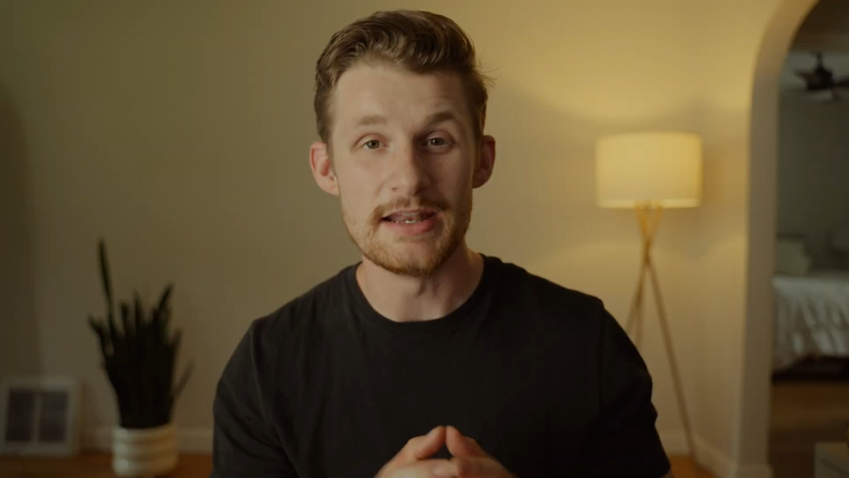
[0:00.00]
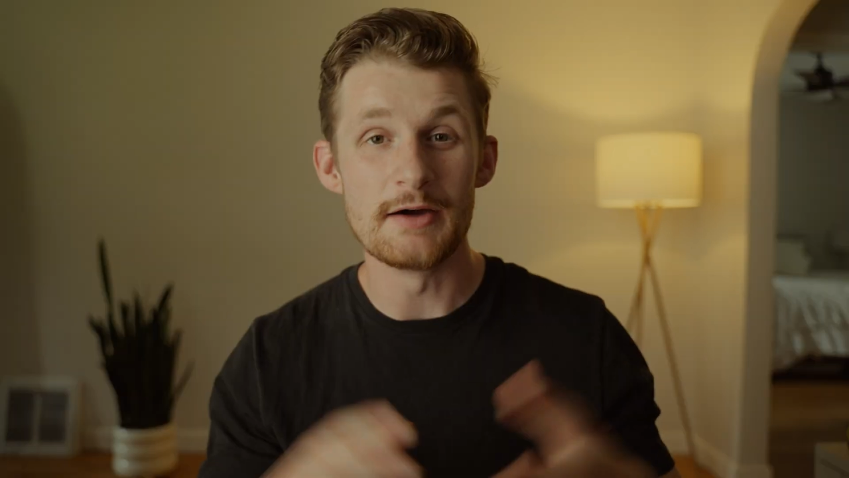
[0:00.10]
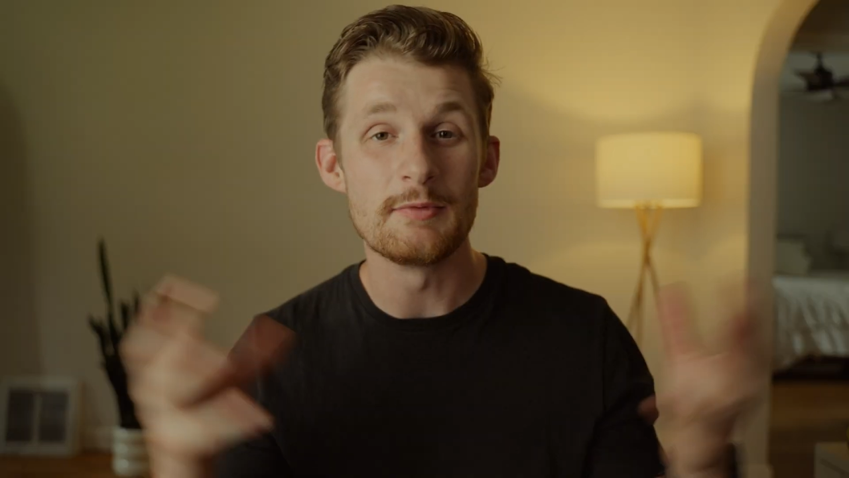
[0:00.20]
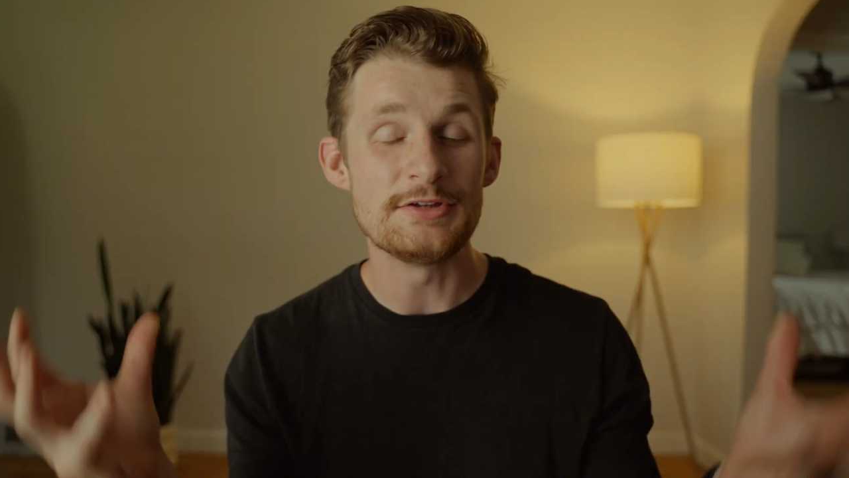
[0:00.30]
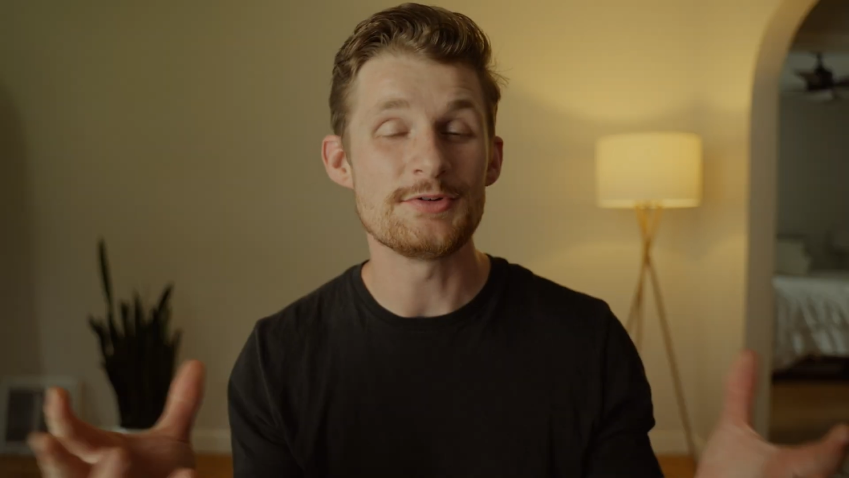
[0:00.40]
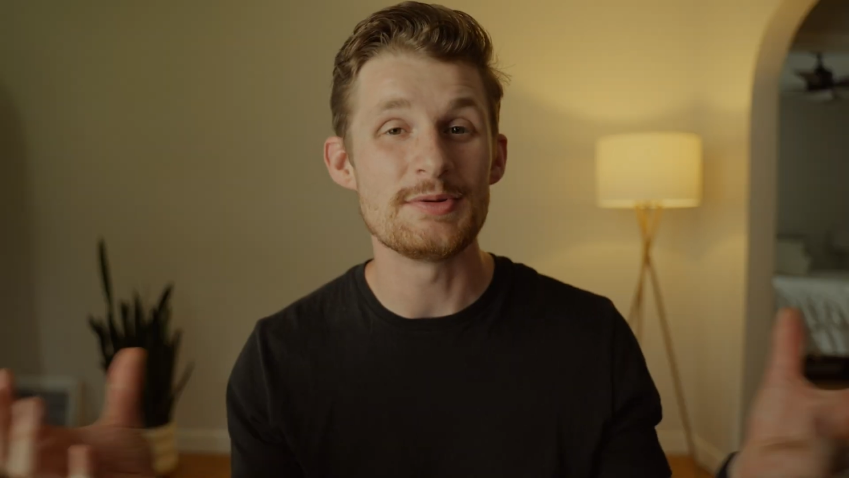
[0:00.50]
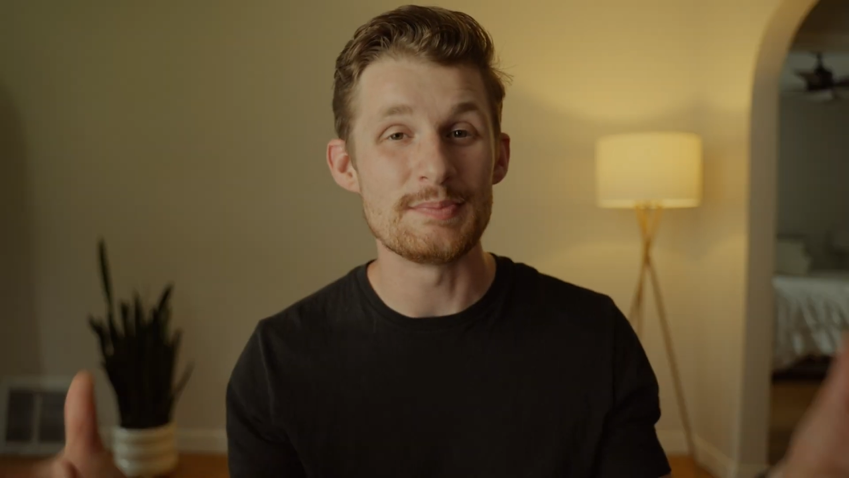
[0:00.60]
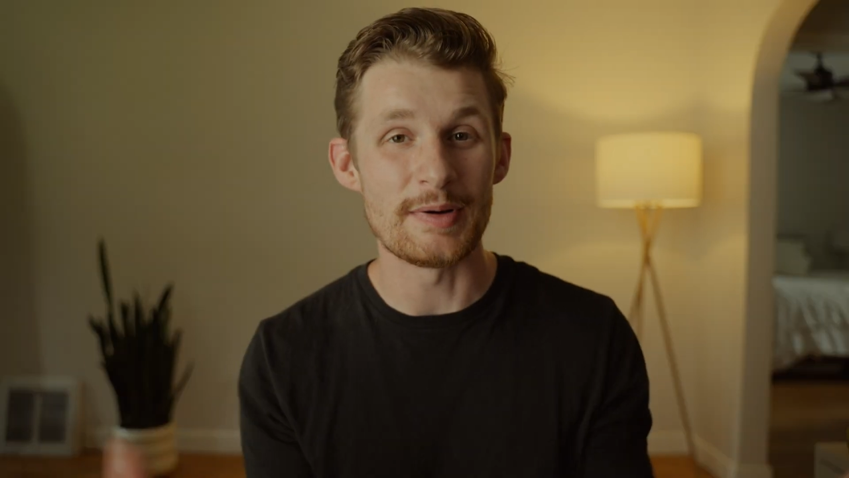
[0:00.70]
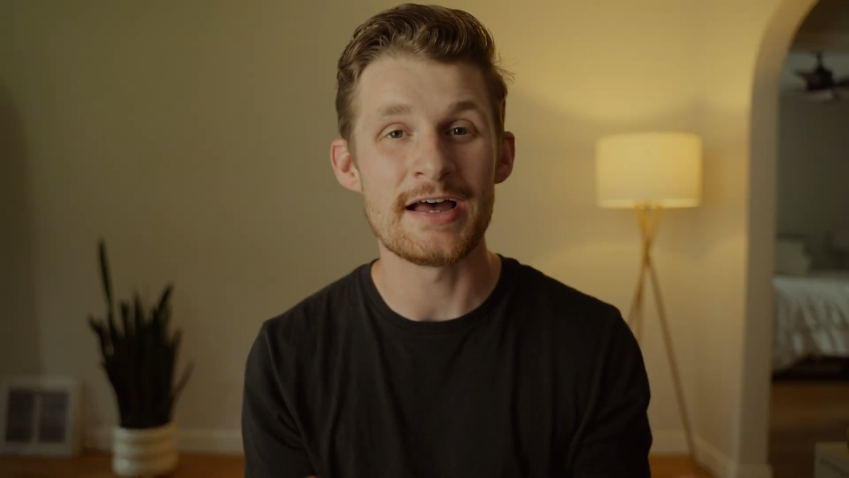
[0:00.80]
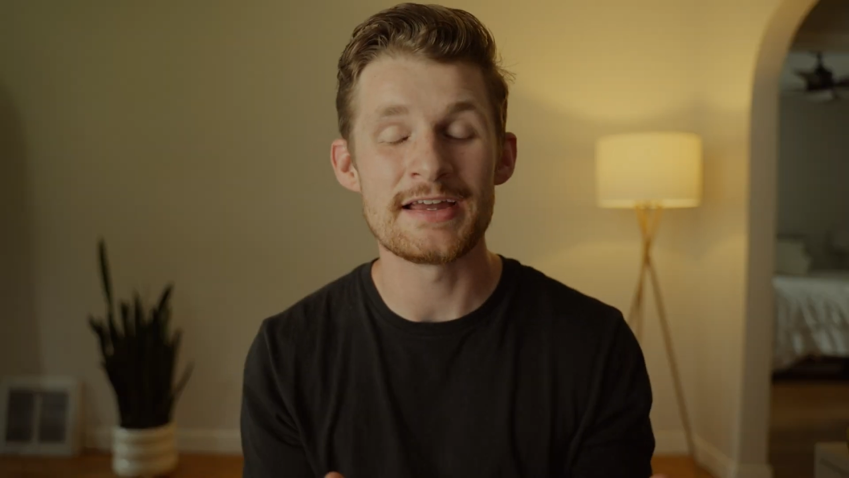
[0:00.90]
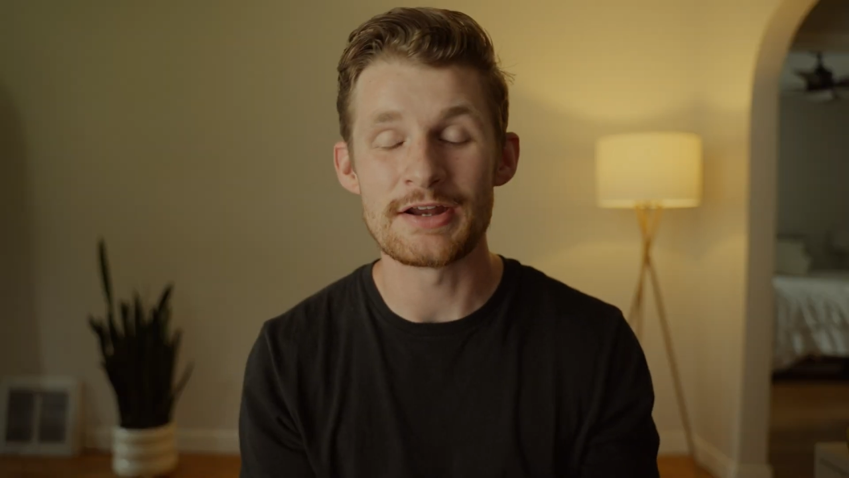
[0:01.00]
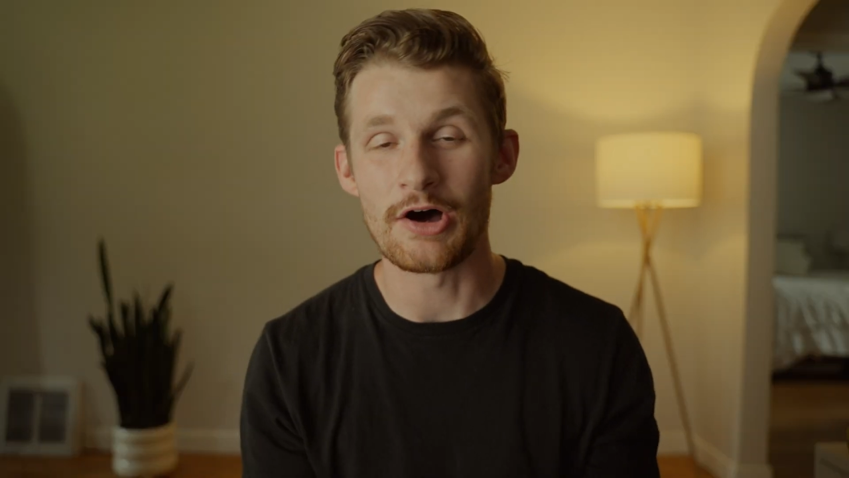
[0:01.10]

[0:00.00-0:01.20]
Now, when you combine